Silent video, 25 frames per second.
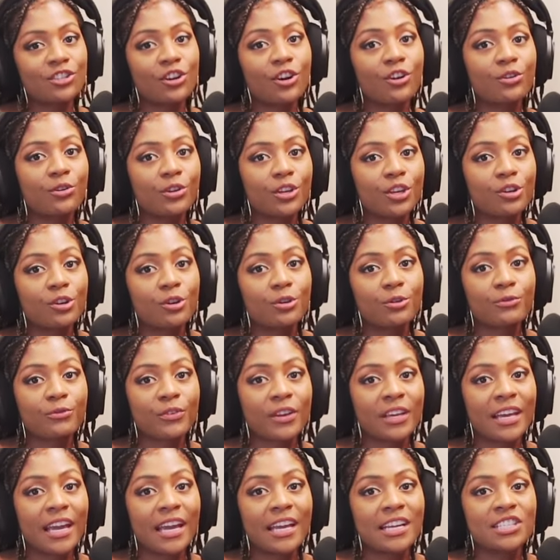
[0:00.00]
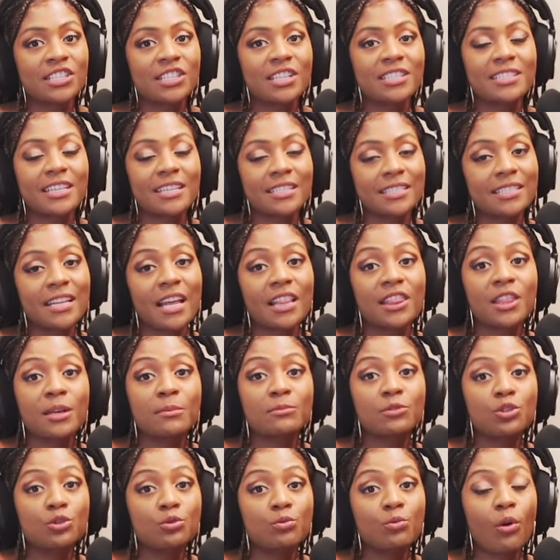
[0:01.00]
turn on your notifications and set
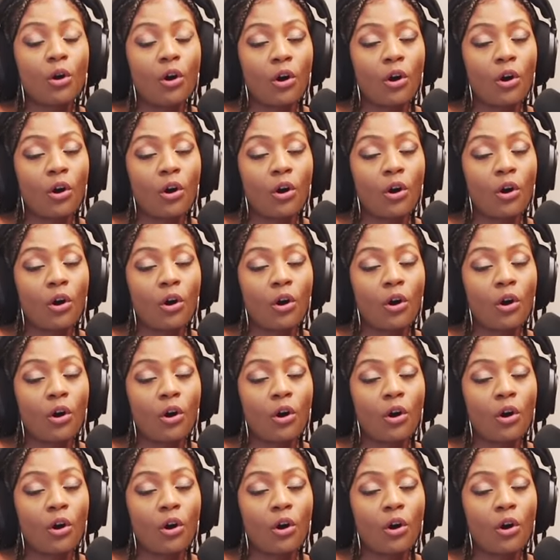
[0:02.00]
them to